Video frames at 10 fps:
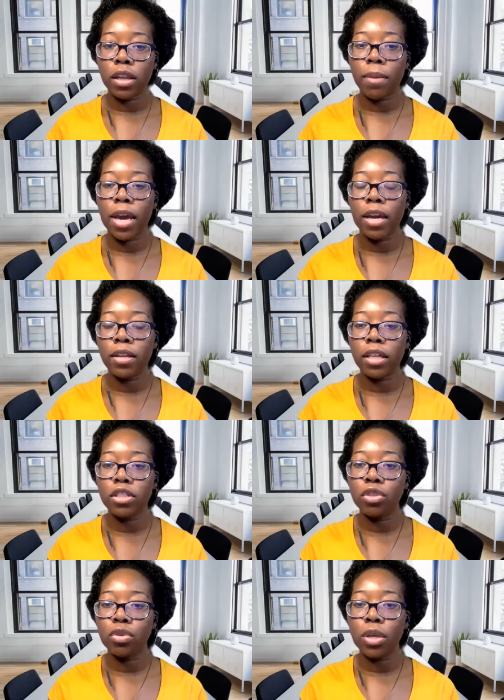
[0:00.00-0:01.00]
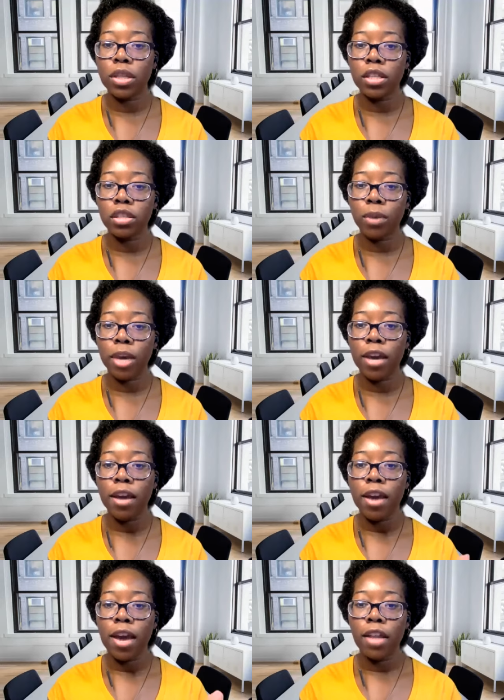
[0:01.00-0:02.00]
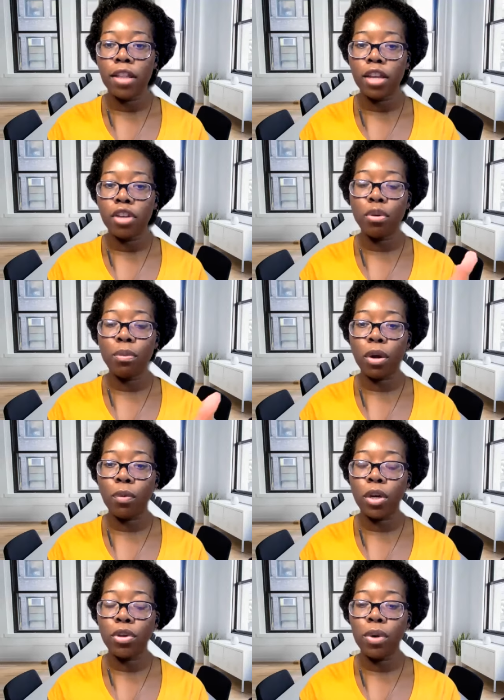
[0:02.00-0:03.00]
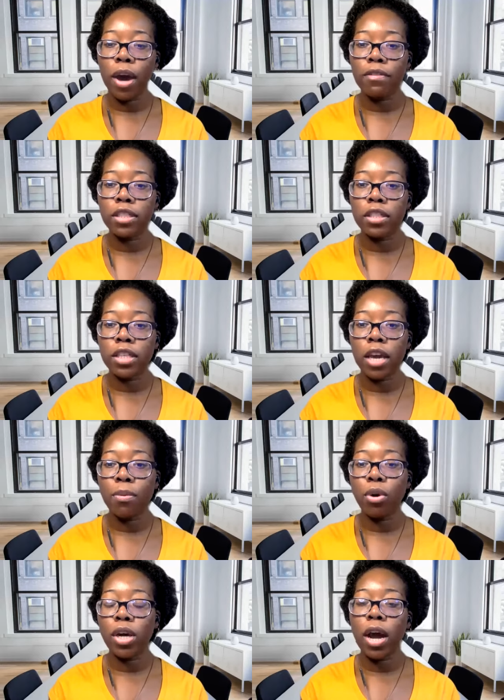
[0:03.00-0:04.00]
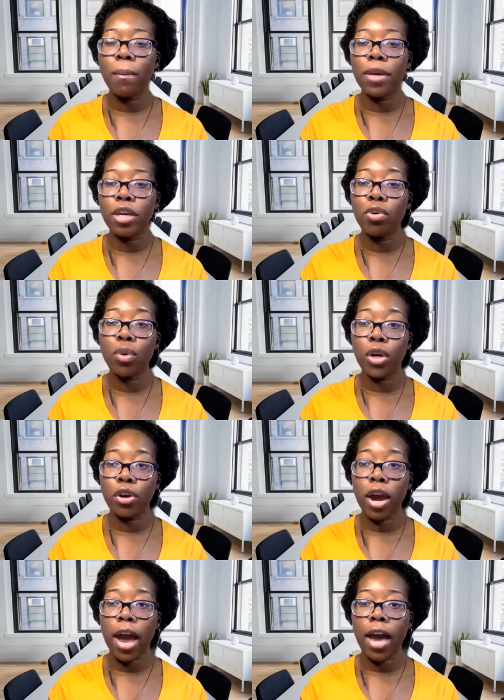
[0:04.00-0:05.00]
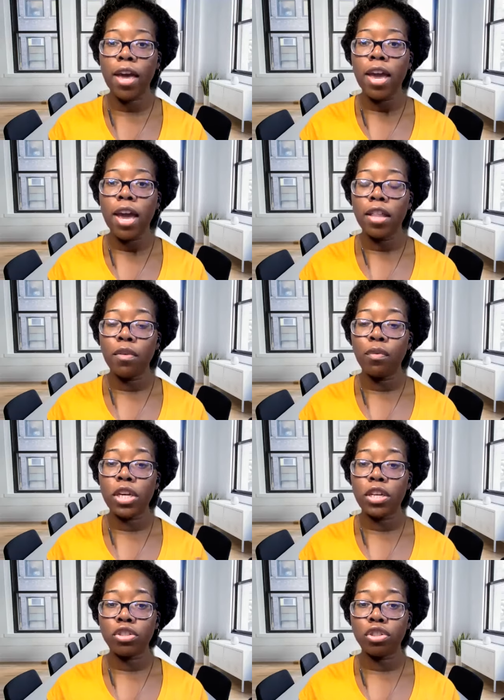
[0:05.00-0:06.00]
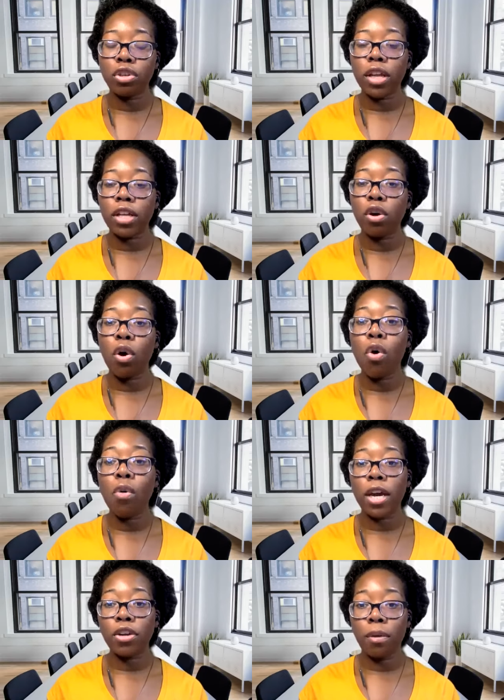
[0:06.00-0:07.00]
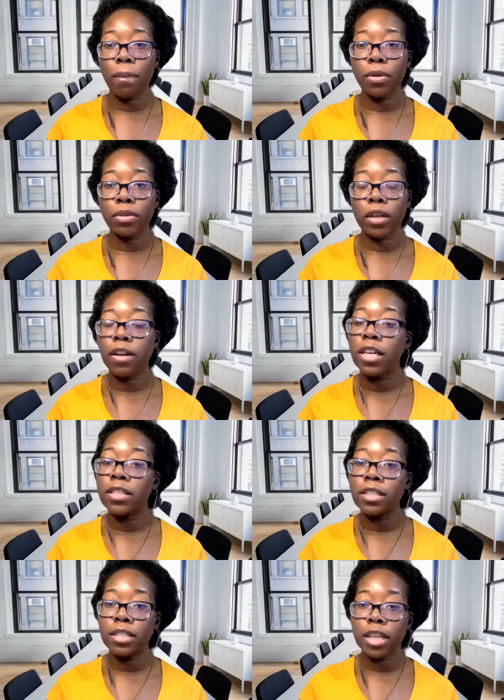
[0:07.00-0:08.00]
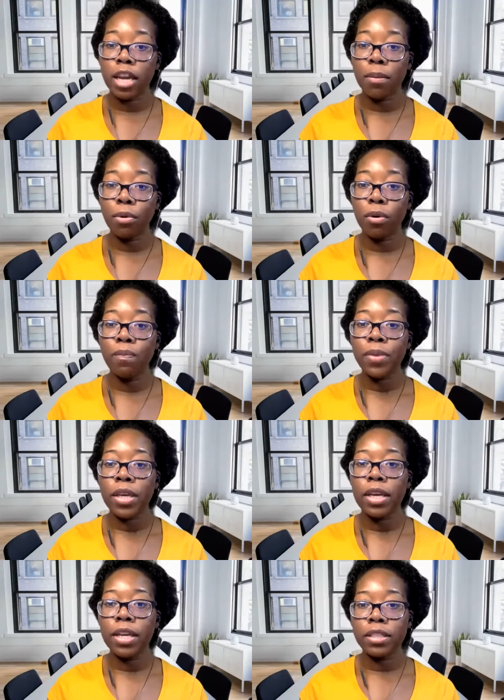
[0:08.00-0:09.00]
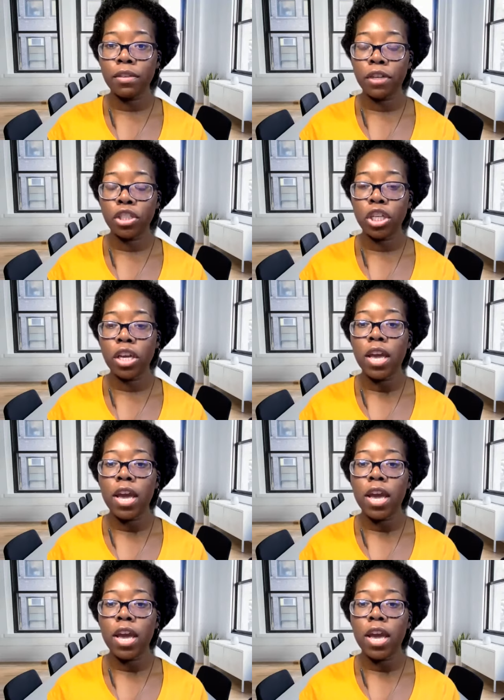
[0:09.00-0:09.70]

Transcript: them, hey, let's do it this way. And then you bring what you have to the table, and I'll meet you where you're at. And then we can ensure that the home that you're building is sustainable, it is efficient.